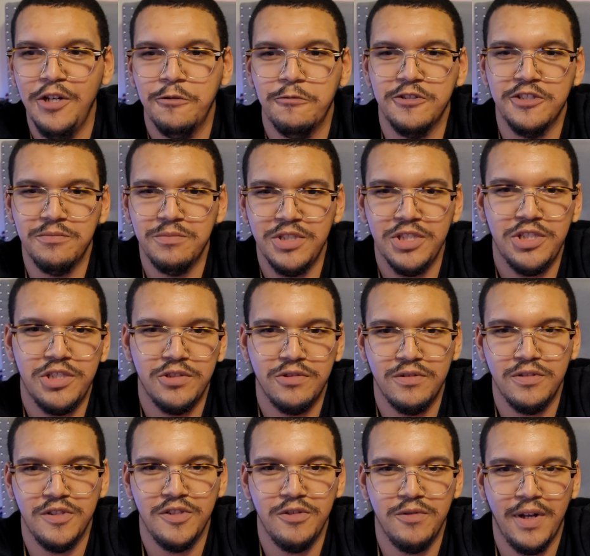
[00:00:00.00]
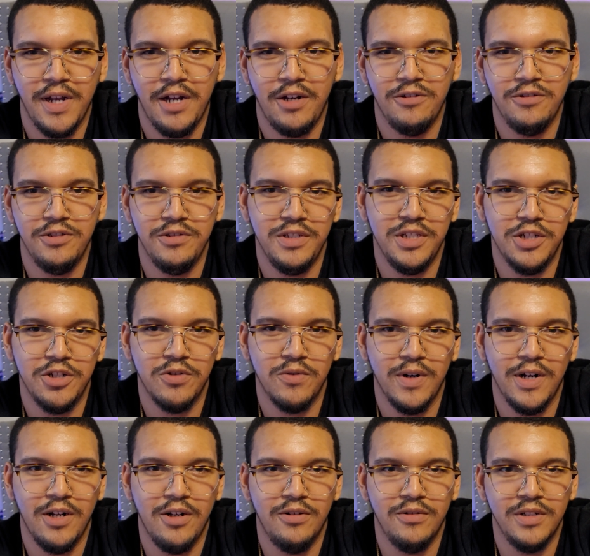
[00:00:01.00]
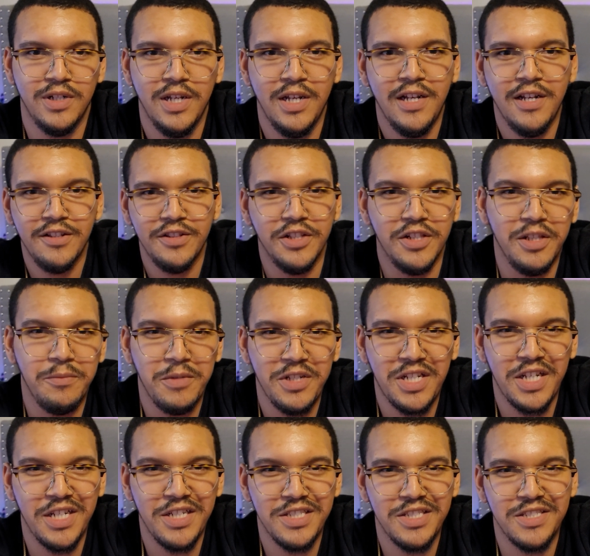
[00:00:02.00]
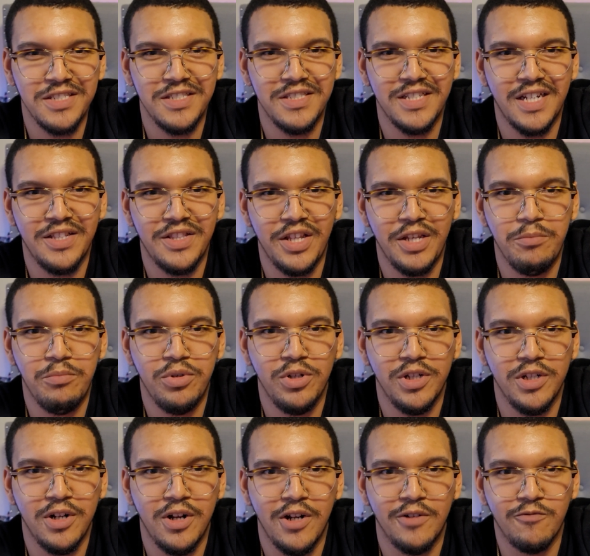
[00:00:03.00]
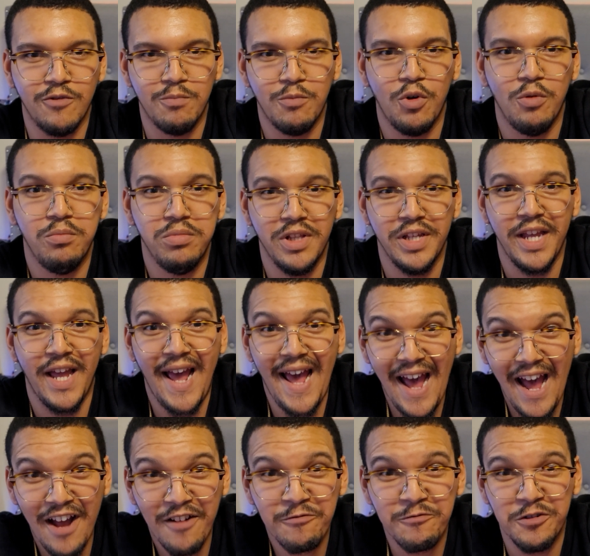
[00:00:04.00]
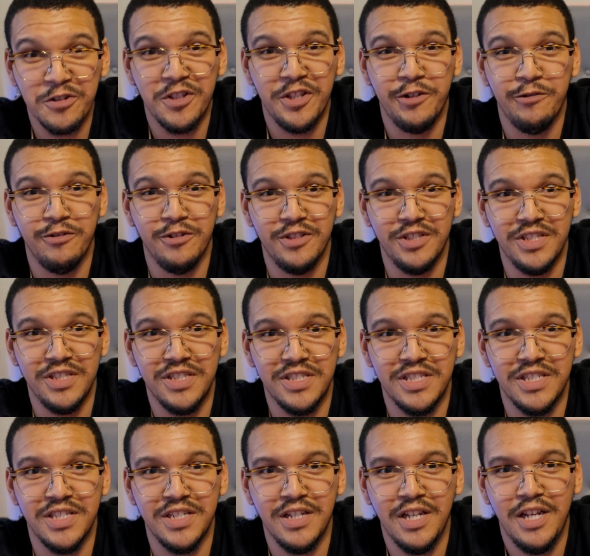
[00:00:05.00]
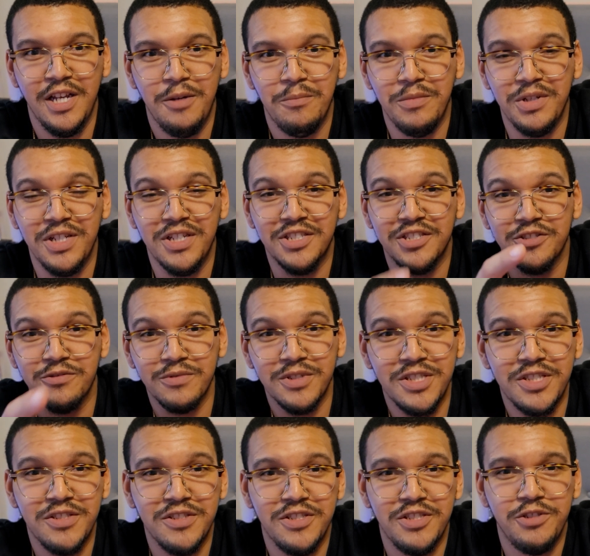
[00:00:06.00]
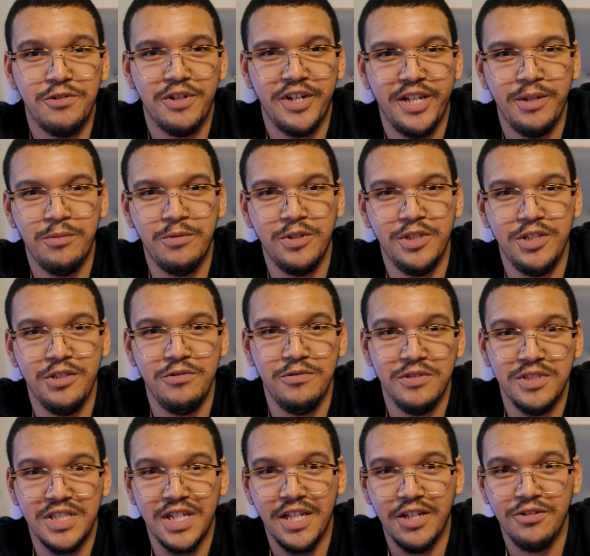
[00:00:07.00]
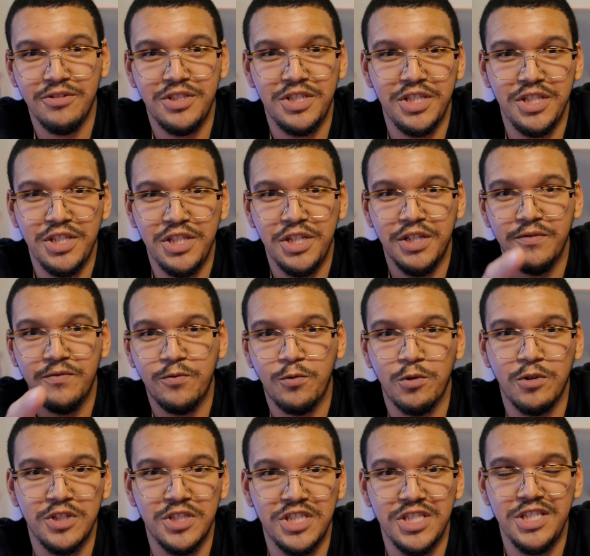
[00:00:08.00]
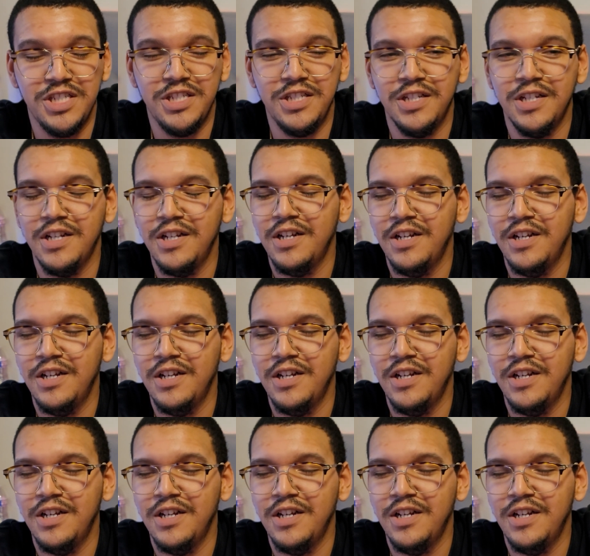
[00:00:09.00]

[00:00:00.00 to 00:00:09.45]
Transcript: was me showing you how to get around the limitations that they put on Remote Play after they released it, because originally you were able to use L T E and four G.